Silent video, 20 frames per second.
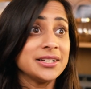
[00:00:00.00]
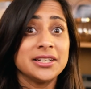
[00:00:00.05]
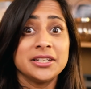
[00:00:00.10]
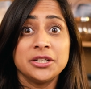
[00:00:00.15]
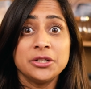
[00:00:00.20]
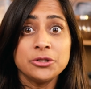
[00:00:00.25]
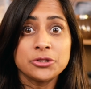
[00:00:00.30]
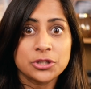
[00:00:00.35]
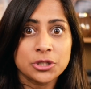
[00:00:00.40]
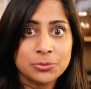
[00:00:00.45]
a
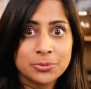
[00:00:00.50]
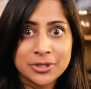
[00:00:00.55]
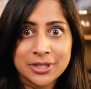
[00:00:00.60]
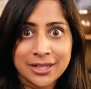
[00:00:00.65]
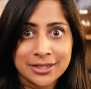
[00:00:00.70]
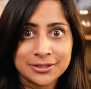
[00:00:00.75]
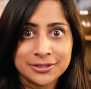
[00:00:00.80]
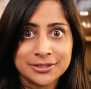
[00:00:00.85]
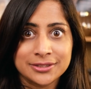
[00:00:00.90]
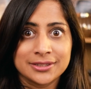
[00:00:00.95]
YouTube
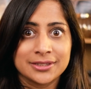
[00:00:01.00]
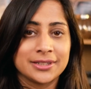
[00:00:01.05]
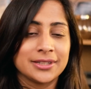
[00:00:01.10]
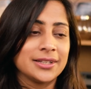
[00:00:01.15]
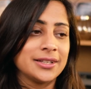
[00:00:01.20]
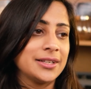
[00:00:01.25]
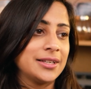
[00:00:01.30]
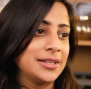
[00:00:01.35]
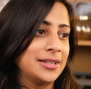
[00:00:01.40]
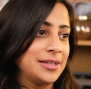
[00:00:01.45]
channel.
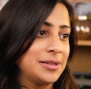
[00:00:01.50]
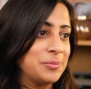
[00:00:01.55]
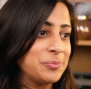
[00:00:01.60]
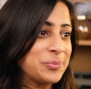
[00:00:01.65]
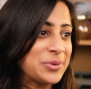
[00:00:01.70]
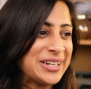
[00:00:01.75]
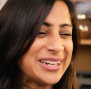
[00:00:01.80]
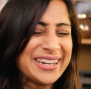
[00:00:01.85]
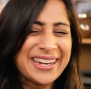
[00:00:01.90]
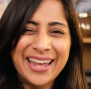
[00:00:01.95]

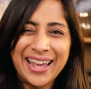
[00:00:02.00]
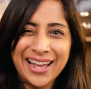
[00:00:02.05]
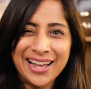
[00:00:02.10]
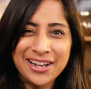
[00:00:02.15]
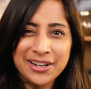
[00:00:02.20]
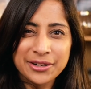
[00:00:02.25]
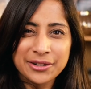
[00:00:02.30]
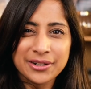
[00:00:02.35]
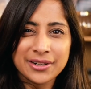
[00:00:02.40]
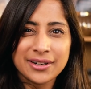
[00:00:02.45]
But
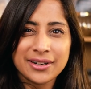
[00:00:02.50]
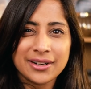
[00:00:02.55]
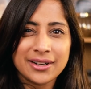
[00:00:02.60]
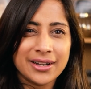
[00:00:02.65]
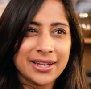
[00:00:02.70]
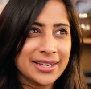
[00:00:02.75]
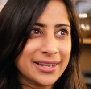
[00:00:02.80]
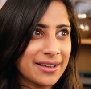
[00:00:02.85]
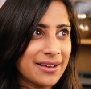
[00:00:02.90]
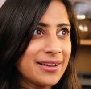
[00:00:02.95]
now
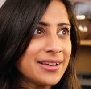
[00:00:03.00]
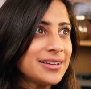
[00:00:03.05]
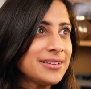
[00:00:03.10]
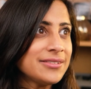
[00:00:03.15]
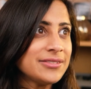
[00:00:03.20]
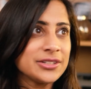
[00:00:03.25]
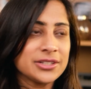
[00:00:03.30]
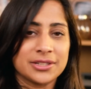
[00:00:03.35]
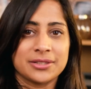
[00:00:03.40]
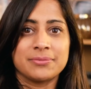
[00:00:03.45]
I kind
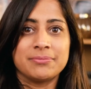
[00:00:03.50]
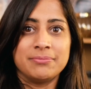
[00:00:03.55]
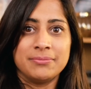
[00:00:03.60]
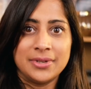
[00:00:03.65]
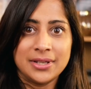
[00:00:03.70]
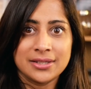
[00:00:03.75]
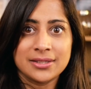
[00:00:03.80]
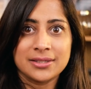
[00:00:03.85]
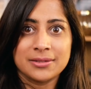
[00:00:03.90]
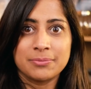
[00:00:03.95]
of just
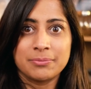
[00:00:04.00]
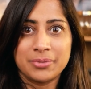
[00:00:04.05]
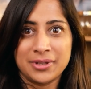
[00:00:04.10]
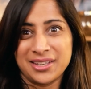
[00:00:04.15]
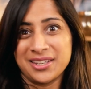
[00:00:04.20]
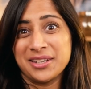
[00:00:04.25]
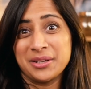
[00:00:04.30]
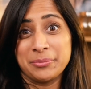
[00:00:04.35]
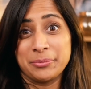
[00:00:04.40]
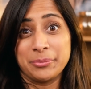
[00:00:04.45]
miss
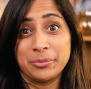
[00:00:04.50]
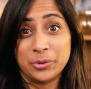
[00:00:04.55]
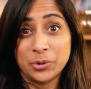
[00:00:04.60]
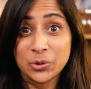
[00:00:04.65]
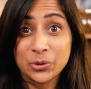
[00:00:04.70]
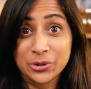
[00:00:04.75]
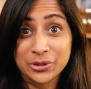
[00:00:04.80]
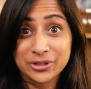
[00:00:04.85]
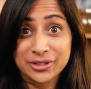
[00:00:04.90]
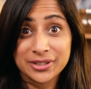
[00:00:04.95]
being
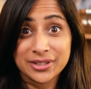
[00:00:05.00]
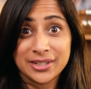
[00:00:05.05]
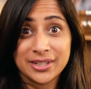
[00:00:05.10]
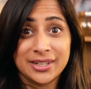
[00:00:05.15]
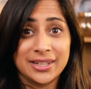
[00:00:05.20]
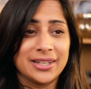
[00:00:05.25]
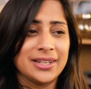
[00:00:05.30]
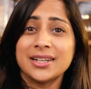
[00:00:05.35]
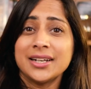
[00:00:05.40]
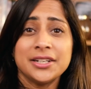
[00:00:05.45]
bored.
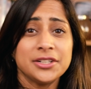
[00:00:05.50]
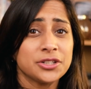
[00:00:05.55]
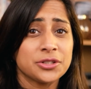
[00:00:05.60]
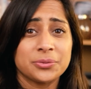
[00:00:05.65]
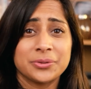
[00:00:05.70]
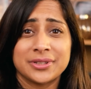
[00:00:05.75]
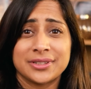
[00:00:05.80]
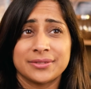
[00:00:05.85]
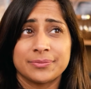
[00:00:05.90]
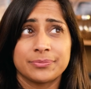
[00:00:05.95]
I just
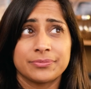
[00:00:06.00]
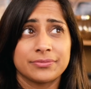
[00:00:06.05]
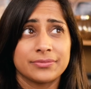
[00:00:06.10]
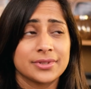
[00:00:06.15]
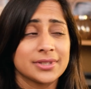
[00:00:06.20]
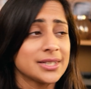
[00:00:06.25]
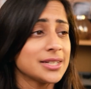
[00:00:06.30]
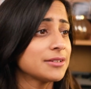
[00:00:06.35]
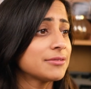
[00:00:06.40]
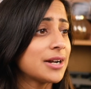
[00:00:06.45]
want to
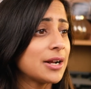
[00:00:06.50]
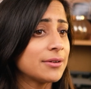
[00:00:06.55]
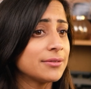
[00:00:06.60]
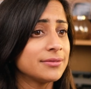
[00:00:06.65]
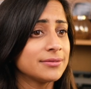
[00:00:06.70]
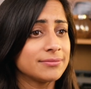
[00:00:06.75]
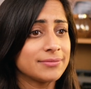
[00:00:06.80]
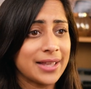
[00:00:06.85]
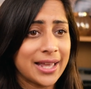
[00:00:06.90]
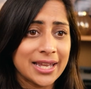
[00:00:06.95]
sit
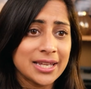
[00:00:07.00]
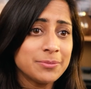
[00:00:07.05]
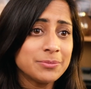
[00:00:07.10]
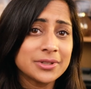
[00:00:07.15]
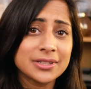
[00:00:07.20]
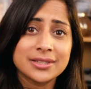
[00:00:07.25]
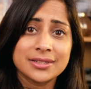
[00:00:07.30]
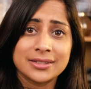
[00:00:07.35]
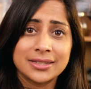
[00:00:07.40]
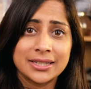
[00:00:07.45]
around
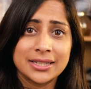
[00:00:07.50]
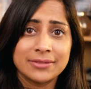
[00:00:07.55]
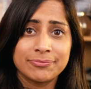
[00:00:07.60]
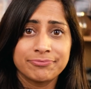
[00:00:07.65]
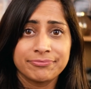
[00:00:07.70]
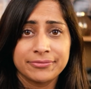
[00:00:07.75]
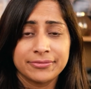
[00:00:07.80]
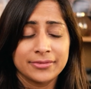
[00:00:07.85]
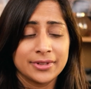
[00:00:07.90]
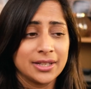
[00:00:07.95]
aimlessly
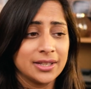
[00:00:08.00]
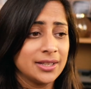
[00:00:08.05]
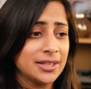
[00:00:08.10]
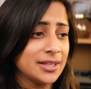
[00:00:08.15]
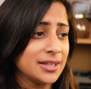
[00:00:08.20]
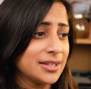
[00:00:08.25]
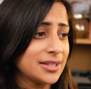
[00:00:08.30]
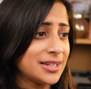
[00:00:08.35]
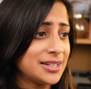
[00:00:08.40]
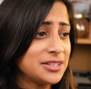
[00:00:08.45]

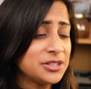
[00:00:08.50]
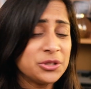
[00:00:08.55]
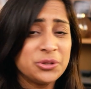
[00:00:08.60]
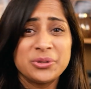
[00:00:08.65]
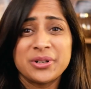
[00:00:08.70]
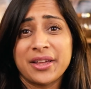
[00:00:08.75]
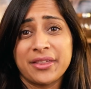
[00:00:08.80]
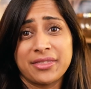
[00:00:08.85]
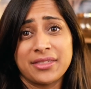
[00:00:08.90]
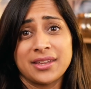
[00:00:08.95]
and do
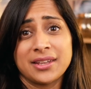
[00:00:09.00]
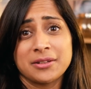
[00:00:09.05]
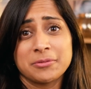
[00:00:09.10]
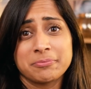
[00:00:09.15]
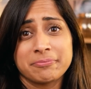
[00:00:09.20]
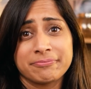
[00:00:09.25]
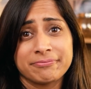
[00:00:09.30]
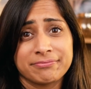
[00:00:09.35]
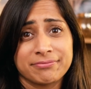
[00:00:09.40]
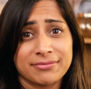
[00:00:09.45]

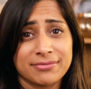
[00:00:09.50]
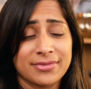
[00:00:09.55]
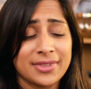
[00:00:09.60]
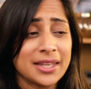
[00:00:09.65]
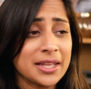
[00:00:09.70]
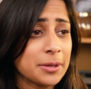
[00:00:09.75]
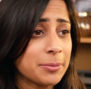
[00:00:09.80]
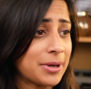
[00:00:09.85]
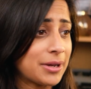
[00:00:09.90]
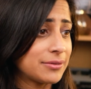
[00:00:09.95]
nothing,
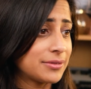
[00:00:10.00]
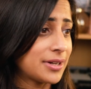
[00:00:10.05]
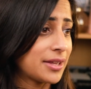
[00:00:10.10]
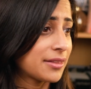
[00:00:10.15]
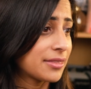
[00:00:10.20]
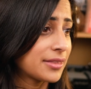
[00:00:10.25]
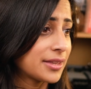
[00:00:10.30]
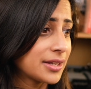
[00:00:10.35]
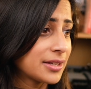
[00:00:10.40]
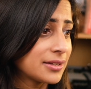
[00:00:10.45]
think about
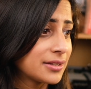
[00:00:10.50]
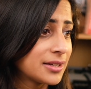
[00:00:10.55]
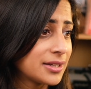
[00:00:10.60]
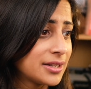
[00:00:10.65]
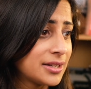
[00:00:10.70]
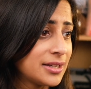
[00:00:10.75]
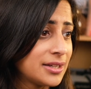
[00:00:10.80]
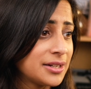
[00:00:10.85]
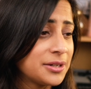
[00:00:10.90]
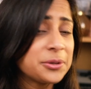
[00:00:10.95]
nothing,
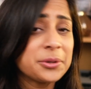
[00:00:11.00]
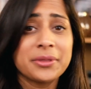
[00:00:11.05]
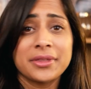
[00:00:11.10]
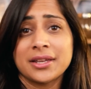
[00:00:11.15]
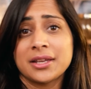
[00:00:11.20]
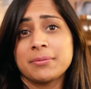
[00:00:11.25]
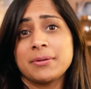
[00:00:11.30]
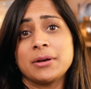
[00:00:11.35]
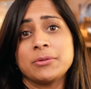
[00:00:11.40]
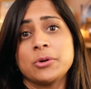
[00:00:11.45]
not
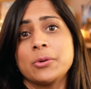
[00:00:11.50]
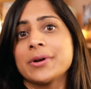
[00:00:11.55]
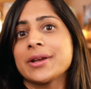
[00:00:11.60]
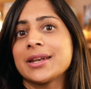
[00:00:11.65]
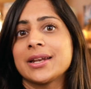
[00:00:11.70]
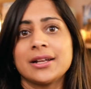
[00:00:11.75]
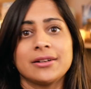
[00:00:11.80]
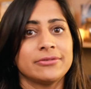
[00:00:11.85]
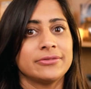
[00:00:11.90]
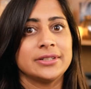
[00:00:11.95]
think about what we're going
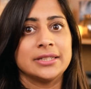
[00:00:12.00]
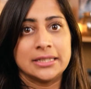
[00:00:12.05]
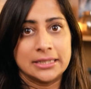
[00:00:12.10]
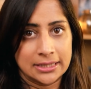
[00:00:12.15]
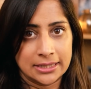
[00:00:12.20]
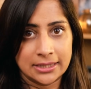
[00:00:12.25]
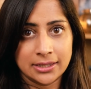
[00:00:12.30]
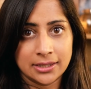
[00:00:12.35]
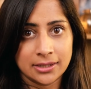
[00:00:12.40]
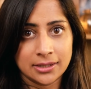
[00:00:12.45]
to have for
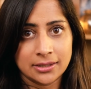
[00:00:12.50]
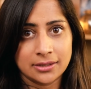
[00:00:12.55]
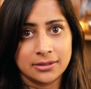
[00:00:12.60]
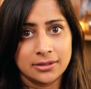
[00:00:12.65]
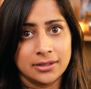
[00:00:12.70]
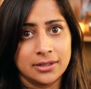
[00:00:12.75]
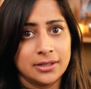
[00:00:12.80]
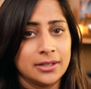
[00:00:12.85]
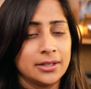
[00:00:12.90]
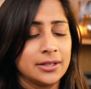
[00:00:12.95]
dinner,
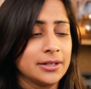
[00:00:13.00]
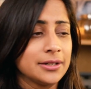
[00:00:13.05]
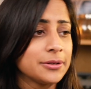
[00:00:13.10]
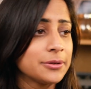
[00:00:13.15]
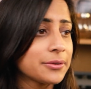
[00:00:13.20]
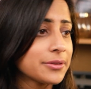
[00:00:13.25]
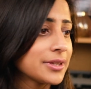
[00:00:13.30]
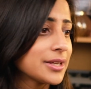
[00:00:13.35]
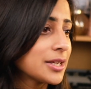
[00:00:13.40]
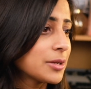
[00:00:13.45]

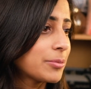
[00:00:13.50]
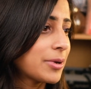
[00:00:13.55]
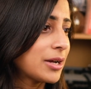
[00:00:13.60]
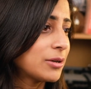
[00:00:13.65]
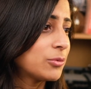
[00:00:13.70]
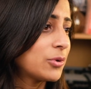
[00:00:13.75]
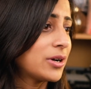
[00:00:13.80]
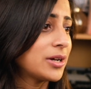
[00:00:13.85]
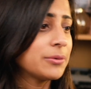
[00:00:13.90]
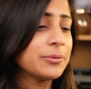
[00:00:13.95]
not think about
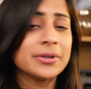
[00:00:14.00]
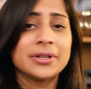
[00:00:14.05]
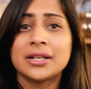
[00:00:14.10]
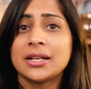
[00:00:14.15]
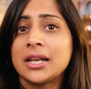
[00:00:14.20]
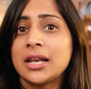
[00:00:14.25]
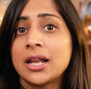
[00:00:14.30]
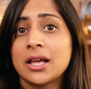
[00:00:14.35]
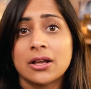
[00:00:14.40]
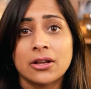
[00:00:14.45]
what I want to
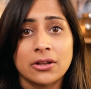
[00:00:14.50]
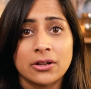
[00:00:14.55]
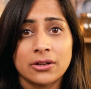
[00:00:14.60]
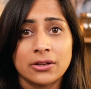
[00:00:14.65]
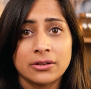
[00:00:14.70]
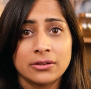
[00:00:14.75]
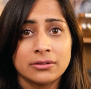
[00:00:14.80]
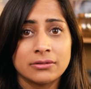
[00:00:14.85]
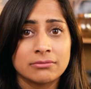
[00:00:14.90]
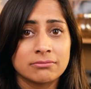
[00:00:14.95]

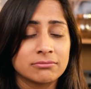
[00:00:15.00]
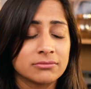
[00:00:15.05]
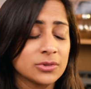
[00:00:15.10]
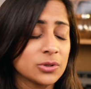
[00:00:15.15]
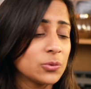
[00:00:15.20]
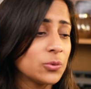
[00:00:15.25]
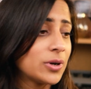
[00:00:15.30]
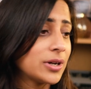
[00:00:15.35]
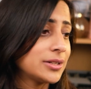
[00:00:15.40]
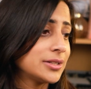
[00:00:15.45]
learn,
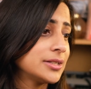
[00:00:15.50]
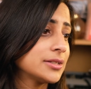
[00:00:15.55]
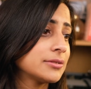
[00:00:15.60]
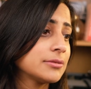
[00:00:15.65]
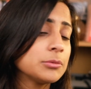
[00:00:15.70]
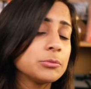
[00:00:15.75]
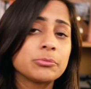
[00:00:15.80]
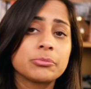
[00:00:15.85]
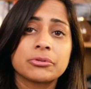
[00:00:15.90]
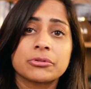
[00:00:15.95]
what I need to
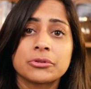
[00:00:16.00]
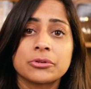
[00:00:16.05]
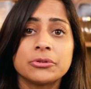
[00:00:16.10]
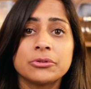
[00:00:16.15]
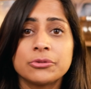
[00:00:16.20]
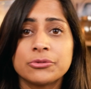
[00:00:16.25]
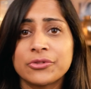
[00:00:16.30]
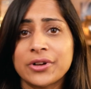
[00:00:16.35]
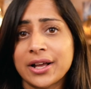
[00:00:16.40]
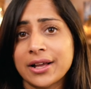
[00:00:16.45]

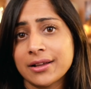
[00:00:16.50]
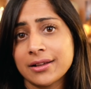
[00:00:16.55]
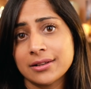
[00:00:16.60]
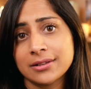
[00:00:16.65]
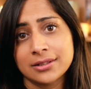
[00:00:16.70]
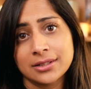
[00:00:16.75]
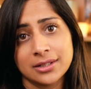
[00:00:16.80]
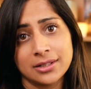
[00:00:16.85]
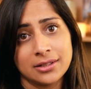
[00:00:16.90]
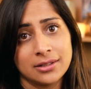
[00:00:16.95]
improve at,
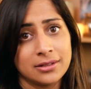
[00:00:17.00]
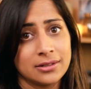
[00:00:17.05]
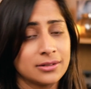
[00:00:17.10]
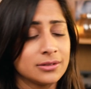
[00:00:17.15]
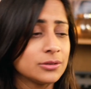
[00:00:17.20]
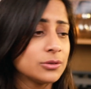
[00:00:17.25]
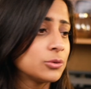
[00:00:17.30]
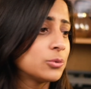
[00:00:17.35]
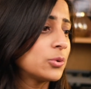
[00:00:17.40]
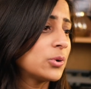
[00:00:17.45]

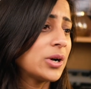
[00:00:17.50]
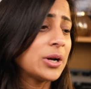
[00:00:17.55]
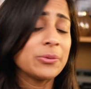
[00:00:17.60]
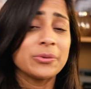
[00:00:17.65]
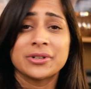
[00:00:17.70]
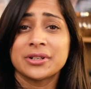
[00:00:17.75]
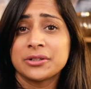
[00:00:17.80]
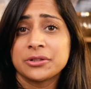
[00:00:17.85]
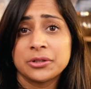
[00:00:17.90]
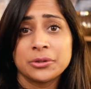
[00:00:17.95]
or what I
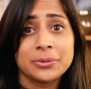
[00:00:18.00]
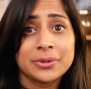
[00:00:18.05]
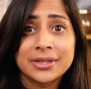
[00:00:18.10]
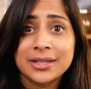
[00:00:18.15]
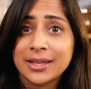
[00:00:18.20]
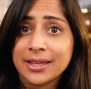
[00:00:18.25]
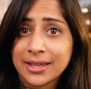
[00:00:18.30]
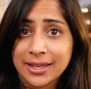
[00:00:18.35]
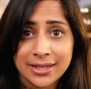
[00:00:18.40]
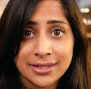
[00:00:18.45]
want to do with the
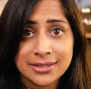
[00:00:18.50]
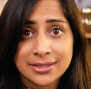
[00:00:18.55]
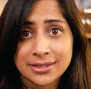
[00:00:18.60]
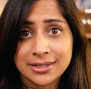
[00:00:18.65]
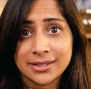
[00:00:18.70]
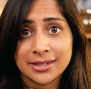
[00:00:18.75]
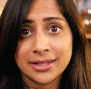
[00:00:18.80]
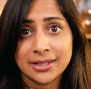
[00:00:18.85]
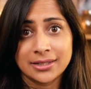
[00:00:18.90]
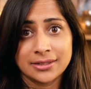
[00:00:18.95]
kids
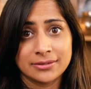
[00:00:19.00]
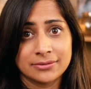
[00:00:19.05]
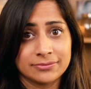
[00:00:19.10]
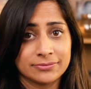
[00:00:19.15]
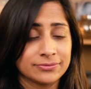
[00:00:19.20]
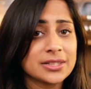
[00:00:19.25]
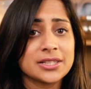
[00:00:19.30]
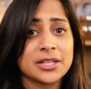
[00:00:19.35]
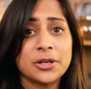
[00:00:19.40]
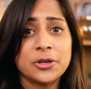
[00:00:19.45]
today.
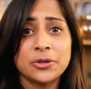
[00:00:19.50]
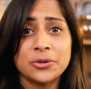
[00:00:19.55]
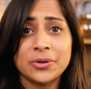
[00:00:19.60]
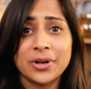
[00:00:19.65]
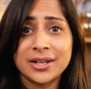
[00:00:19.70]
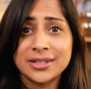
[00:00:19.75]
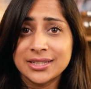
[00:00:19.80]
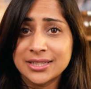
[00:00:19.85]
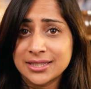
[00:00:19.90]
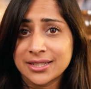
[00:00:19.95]
So
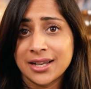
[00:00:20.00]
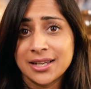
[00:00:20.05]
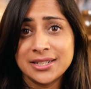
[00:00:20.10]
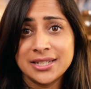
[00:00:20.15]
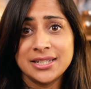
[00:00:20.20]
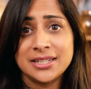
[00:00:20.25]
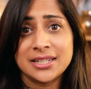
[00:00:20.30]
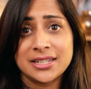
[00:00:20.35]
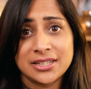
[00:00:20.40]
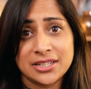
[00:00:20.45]
I
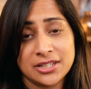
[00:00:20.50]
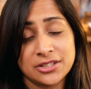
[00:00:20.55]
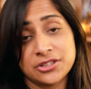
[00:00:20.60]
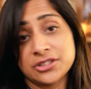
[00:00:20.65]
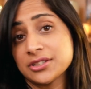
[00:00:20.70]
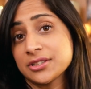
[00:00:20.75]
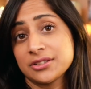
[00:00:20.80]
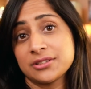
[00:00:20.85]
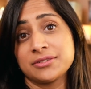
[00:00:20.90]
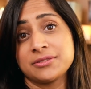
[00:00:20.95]
decided to
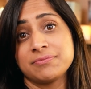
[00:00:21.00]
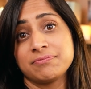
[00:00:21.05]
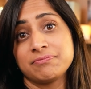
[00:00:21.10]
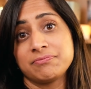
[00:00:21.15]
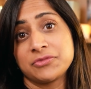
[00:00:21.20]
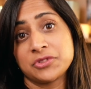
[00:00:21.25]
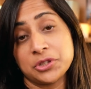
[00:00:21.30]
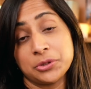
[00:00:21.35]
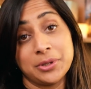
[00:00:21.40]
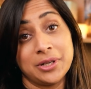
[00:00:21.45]
just
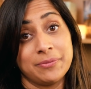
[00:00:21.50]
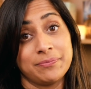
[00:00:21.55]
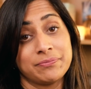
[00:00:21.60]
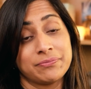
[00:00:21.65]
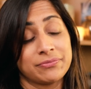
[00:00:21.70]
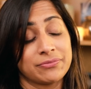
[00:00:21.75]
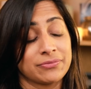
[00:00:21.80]
do it.